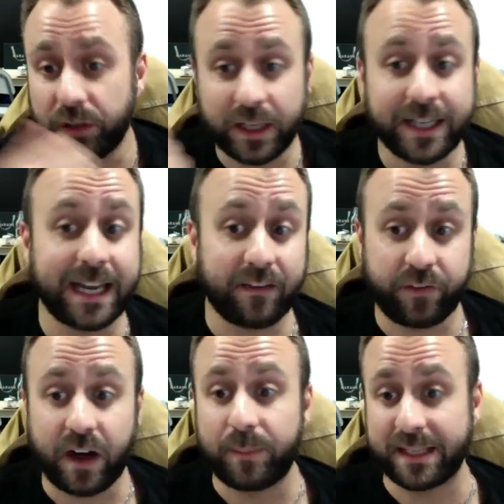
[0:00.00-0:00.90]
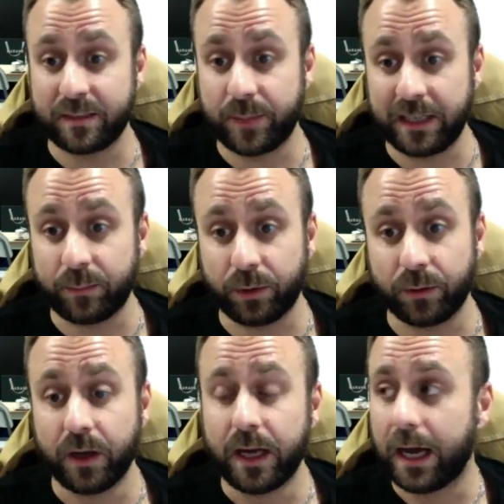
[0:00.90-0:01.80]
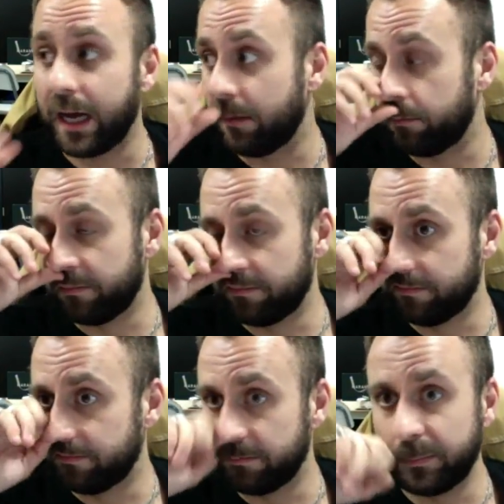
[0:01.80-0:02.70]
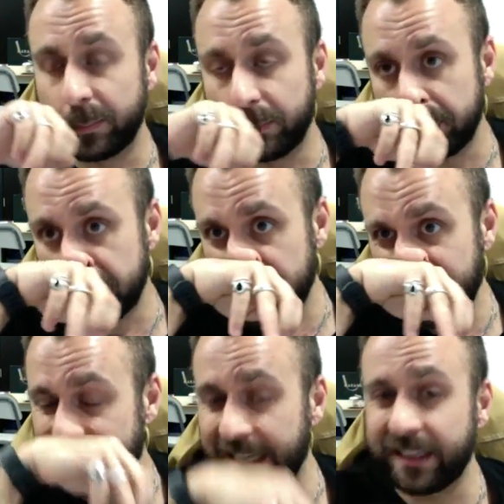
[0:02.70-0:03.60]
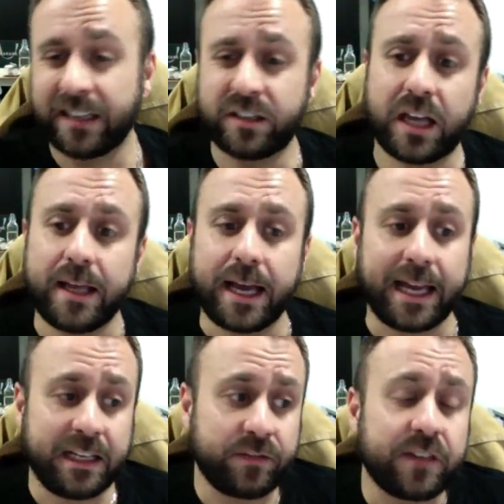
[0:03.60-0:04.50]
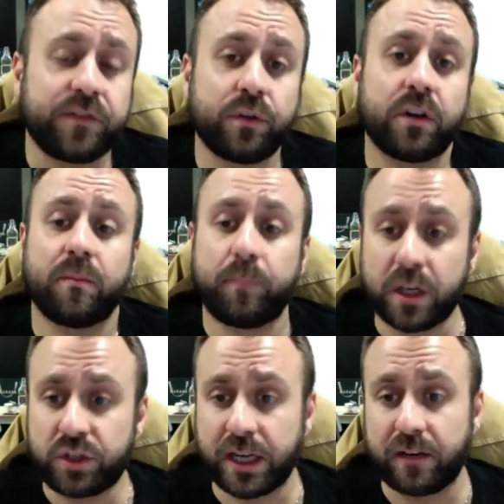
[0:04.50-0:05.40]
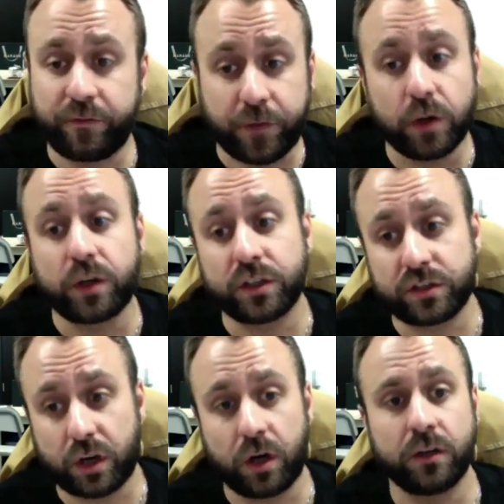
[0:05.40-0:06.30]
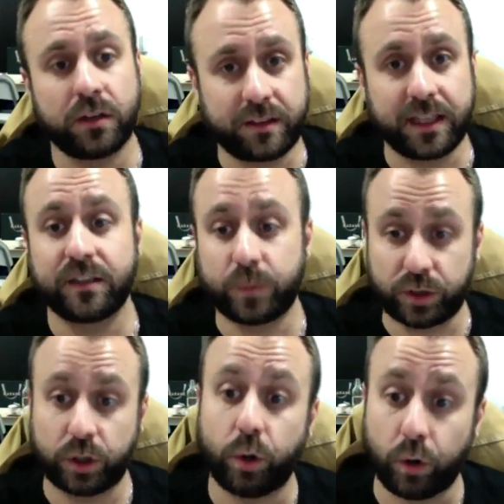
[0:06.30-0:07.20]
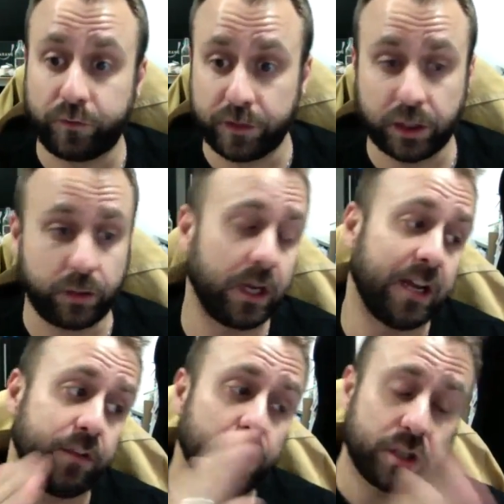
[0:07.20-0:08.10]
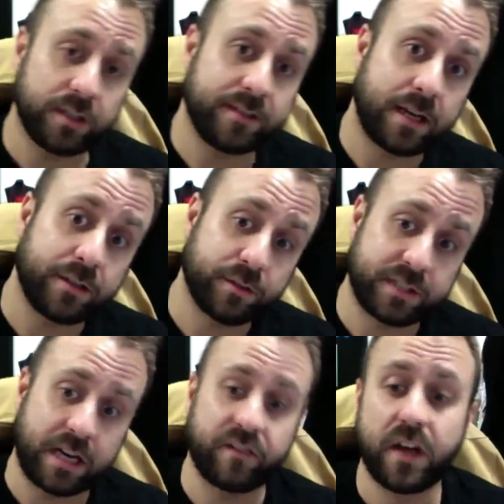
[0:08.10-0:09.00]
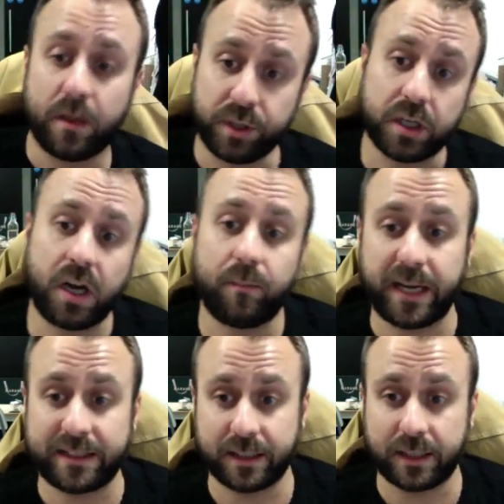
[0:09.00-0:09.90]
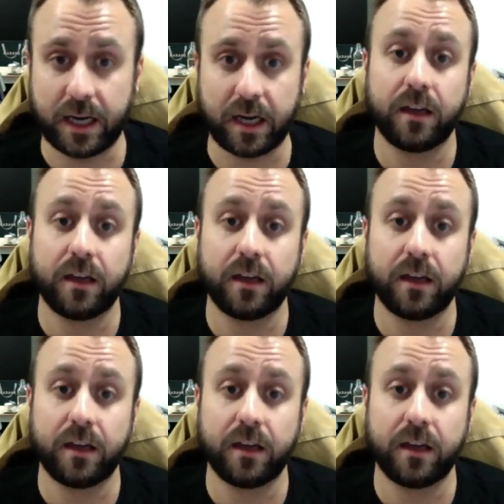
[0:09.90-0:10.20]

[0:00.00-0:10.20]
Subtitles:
can get far better people. And even if you're on a budget, focus on the things which are core for you. Like, if you can design yourself but you can't pattern cut,